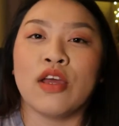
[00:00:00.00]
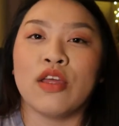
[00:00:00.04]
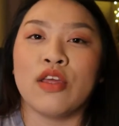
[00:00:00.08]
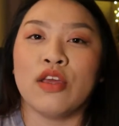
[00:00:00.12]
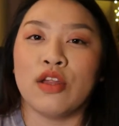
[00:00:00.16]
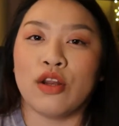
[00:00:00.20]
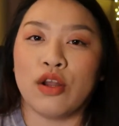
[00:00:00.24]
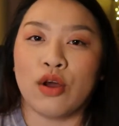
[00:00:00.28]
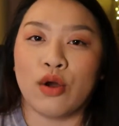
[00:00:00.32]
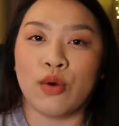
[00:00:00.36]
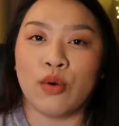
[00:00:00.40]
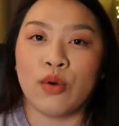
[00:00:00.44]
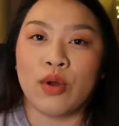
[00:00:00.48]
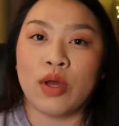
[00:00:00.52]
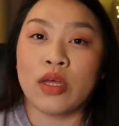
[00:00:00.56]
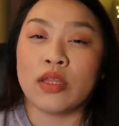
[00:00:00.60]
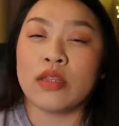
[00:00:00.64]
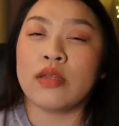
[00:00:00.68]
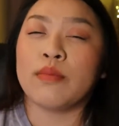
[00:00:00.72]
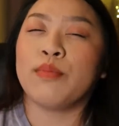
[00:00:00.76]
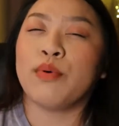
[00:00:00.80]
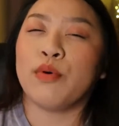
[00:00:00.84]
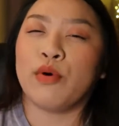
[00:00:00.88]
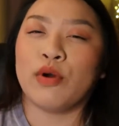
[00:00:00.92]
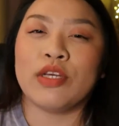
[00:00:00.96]
you know,
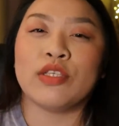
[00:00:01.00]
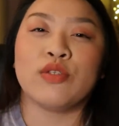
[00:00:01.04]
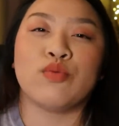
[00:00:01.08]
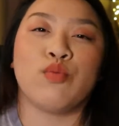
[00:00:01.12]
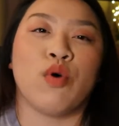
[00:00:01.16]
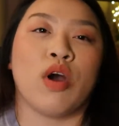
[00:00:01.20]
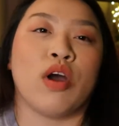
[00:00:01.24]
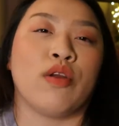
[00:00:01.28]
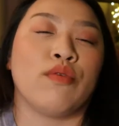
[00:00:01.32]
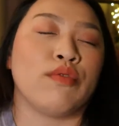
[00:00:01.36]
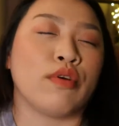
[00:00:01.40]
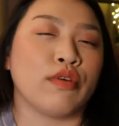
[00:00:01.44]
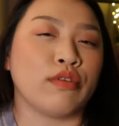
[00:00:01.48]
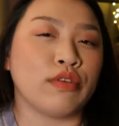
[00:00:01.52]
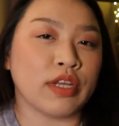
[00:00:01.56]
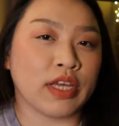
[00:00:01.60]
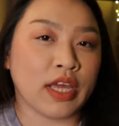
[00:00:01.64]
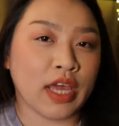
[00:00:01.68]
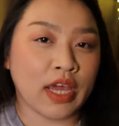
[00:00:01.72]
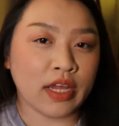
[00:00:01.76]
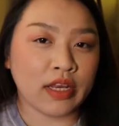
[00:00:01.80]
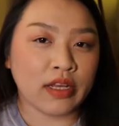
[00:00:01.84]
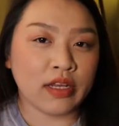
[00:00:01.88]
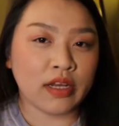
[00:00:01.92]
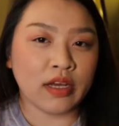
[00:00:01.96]
the boys won Road to
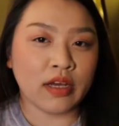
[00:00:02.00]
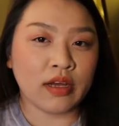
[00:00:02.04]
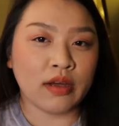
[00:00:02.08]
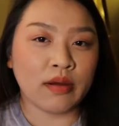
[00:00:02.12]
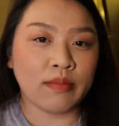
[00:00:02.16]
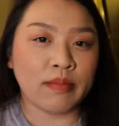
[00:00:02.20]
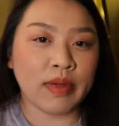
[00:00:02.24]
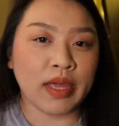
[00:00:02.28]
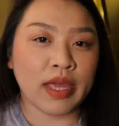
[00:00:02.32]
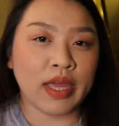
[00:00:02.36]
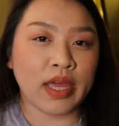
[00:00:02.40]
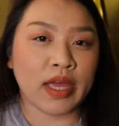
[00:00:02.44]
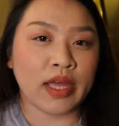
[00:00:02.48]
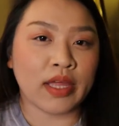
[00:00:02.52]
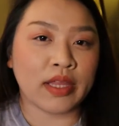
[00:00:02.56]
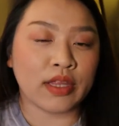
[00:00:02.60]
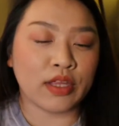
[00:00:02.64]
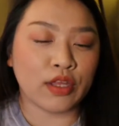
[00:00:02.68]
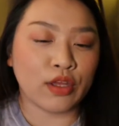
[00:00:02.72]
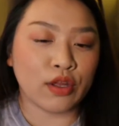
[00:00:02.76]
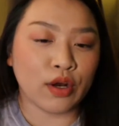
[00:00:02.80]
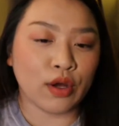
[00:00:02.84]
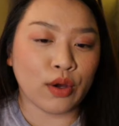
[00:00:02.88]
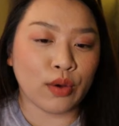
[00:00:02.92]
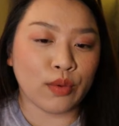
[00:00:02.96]
Kingdom,
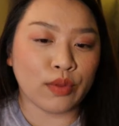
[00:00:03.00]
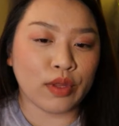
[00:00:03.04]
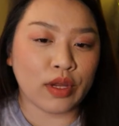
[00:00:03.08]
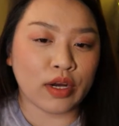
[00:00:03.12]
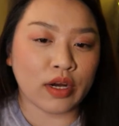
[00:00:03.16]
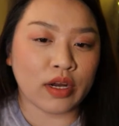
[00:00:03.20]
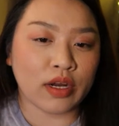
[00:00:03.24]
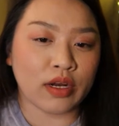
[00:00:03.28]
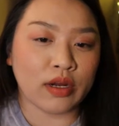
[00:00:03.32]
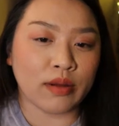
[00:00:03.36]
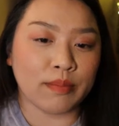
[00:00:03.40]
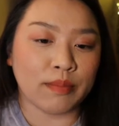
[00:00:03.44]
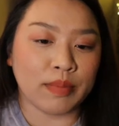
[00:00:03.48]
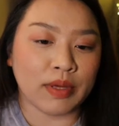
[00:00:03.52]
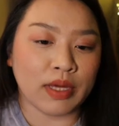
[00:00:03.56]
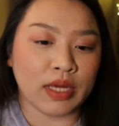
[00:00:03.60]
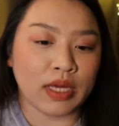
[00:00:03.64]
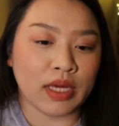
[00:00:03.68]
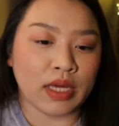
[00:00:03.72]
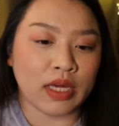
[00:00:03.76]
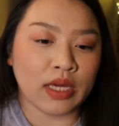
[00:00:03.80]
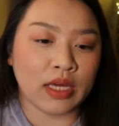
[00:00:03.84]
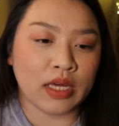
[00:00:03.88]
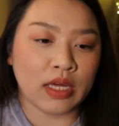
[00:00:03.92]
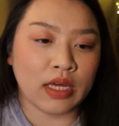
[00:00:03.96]
and you know, they're gonna
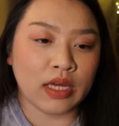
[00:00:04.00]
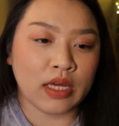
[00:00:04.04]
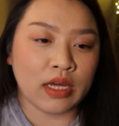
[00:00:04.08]
be,